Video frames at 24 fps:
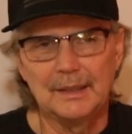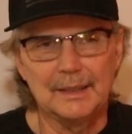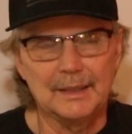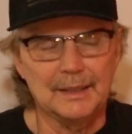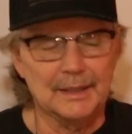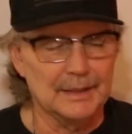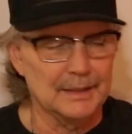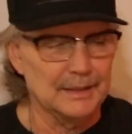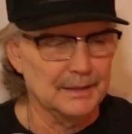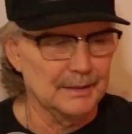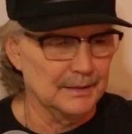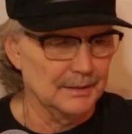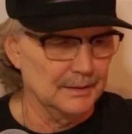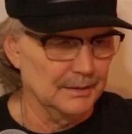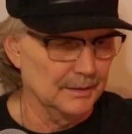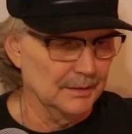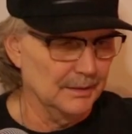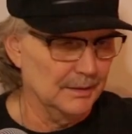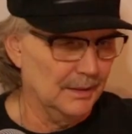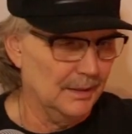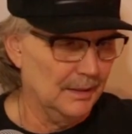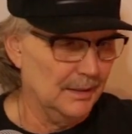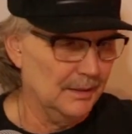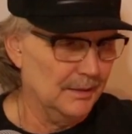
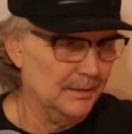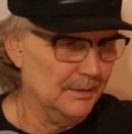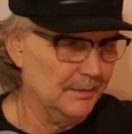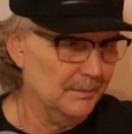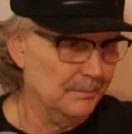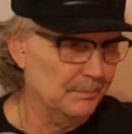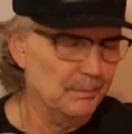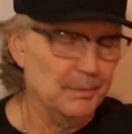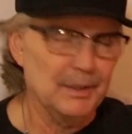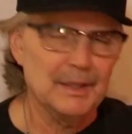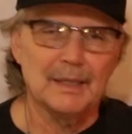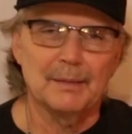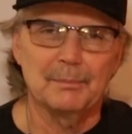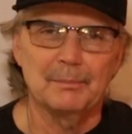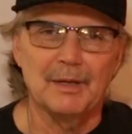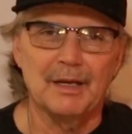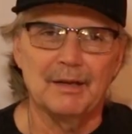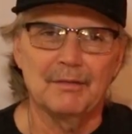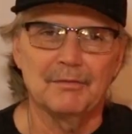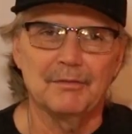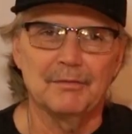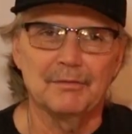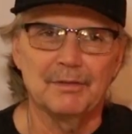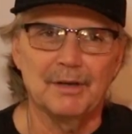And uh, but I'm
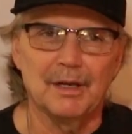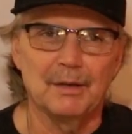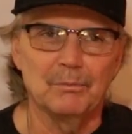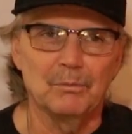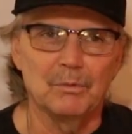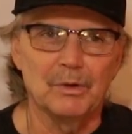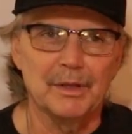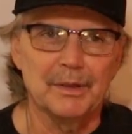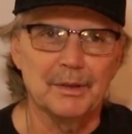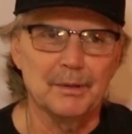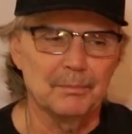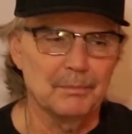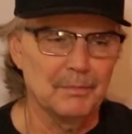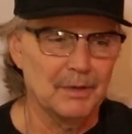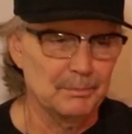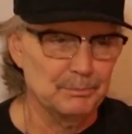having fun with them.